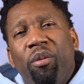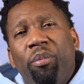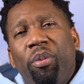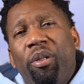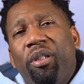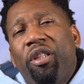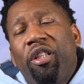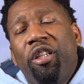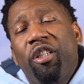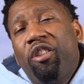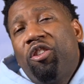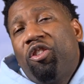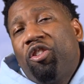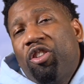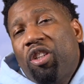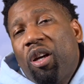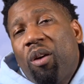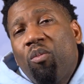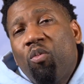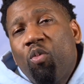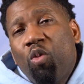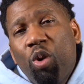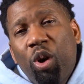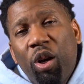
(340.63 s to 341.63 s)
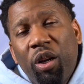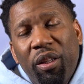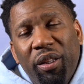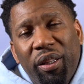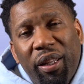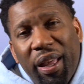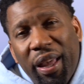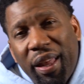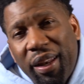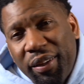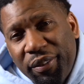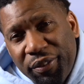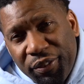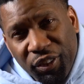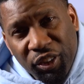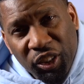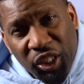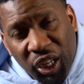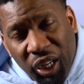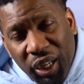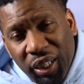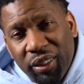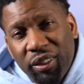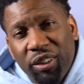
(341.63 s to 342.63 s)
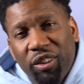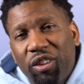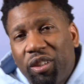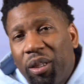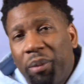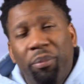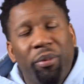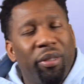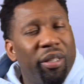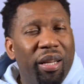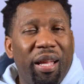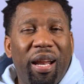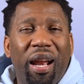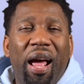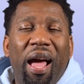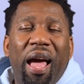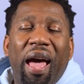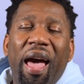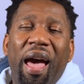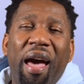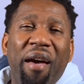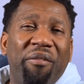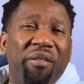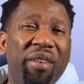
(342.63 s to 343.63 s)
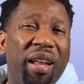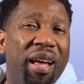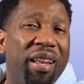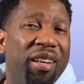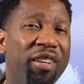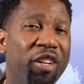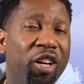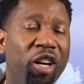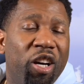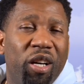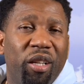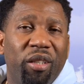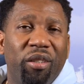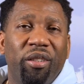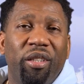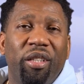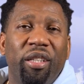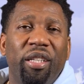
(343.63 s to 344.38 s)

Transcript: But there's someone that has done something that I have not done.